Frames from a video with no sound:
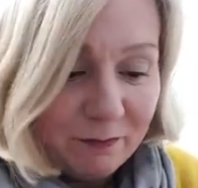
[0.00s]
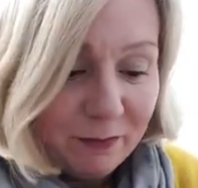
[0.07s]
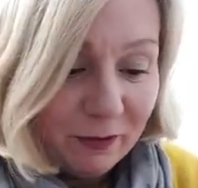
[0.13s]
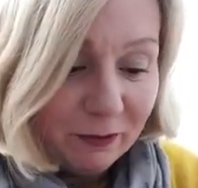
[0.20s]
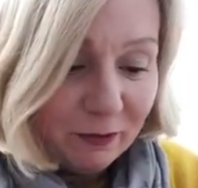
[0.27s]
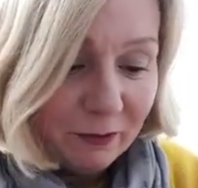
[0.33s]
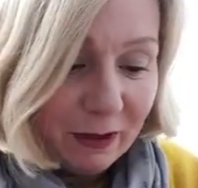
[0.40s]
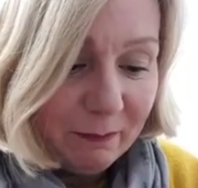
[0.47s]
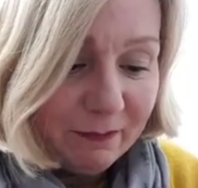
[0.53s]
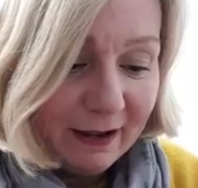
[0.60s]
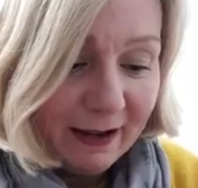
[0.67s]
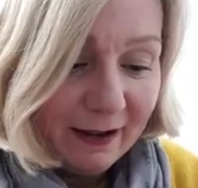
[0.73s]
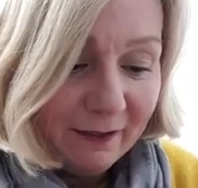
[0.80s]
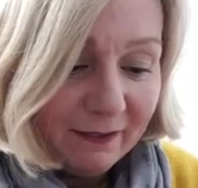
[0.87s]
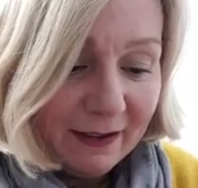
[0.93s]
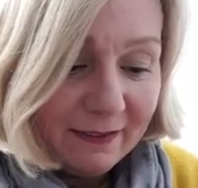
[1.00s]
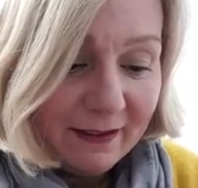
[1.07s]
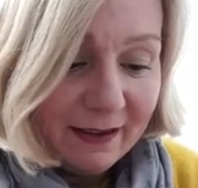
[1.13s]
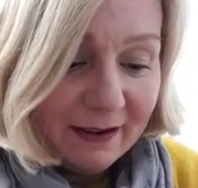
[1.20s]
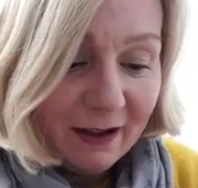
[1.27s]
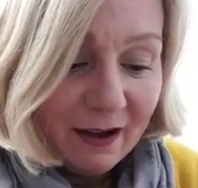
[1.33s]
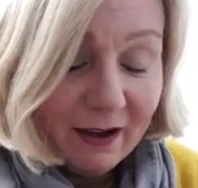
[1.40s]
Bondaweb down and
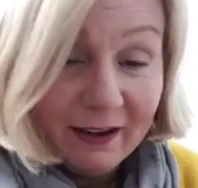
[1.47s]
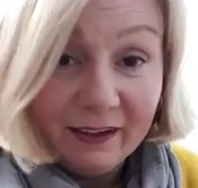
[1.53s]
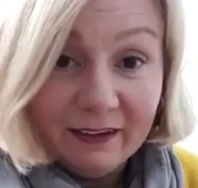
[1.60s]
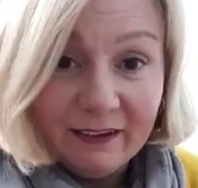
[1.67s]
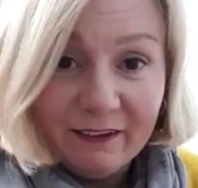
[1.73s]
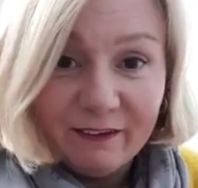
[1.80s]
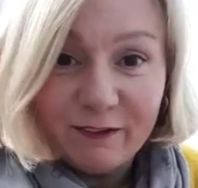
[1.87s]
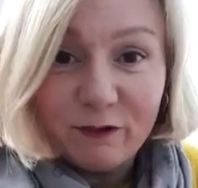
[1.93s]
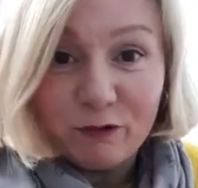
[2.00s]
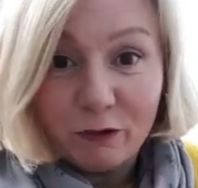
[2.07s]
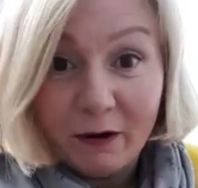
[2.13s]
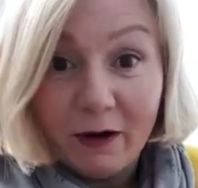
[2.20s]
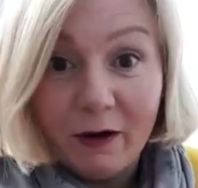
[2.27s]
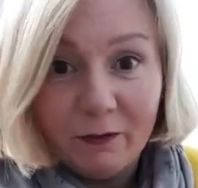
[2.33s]
then iron straight